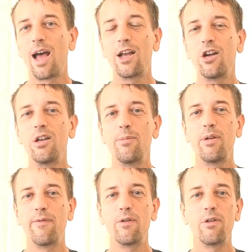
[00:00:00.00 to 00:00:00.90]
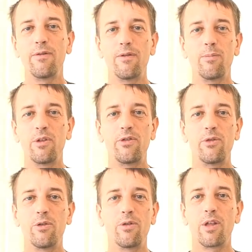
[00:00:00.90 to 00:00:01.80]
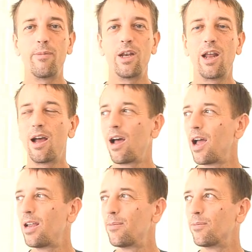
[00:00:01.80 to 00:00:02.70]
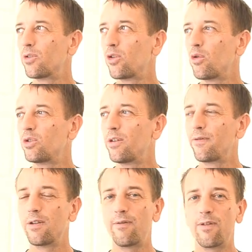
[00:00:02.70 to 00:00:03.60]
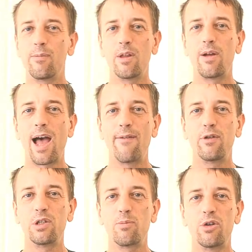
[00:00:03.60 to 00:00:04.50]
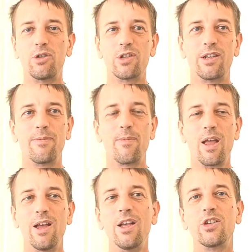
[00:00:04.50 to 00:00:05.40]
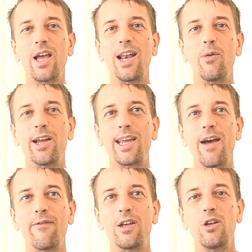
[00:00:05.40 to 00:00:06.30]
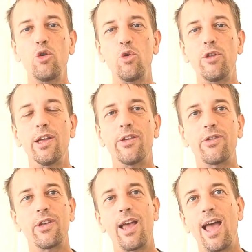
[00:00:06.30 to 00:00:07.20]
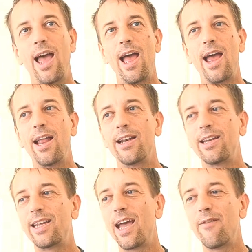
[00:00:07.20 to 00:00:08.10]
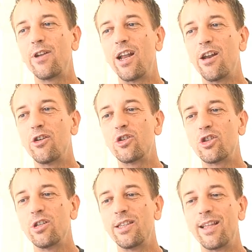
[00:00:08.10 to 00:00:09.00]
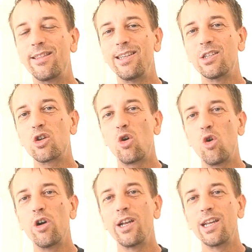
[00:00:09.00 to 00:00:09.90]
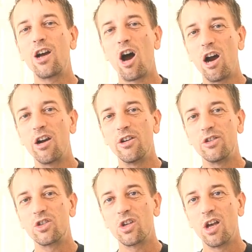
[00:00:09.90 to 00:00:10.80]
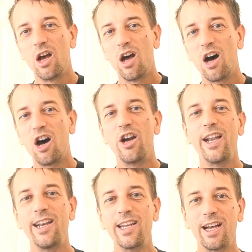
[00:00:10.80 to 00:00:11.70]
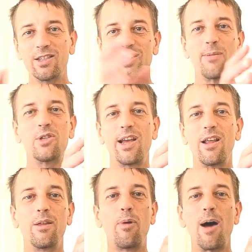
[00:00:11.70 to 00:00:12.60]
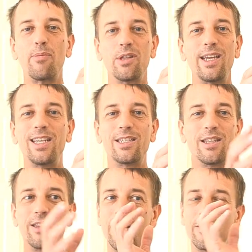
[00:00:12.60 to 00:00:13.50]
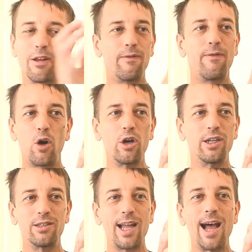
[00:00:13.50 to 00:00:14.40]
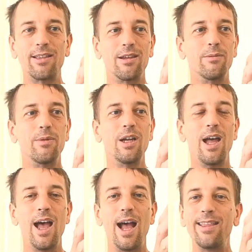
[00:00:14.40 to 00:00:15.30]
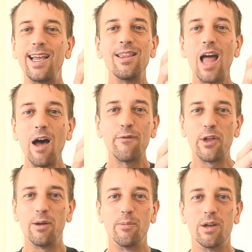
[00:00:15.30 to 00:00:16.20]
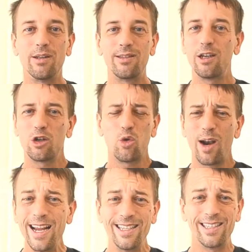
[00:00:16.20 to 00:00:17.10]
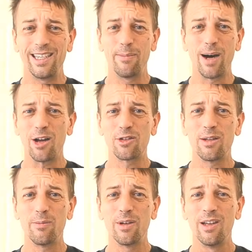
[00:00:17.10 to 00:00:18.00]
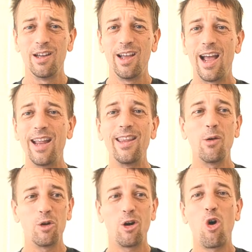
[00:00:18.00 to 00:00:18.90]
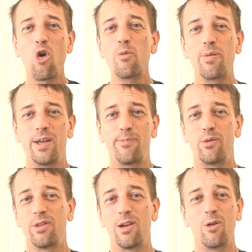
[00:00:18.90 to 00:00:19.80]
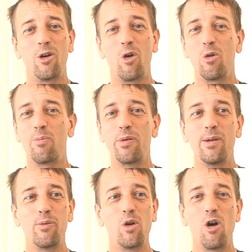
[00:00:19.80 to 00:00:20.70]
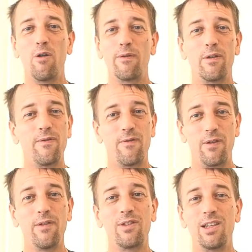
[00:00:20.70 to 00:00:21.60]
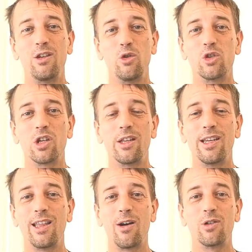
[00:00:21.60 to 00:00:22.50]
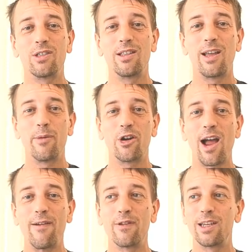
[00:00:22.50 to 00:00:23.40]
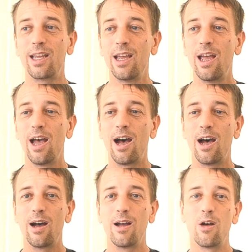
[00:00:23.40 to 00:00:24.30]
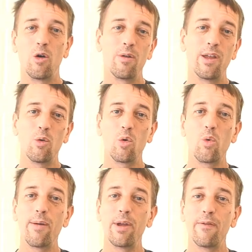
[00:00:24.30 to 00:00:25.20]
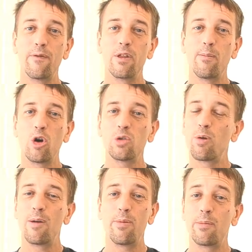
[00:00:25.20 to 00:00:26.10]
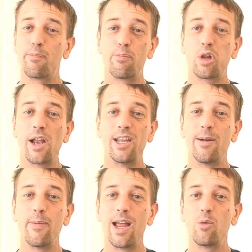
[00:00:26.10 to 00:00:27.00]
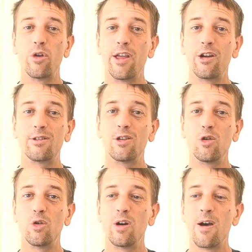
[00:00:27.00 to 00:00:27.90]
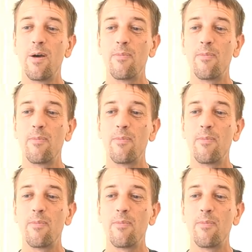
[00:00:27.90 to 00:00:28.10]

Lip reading: I couldn't be further from the truth. I mean, I am so different from the average person. So anyway, Kevin knew this, and Kevin understood that these corny cards are hitting a subset of the population. They're focused at them, and they love them. They're crazy about them. And they were old people. They were old people over 50 usually. That was the demographic. They were women for the most part, but plenty of men were there too.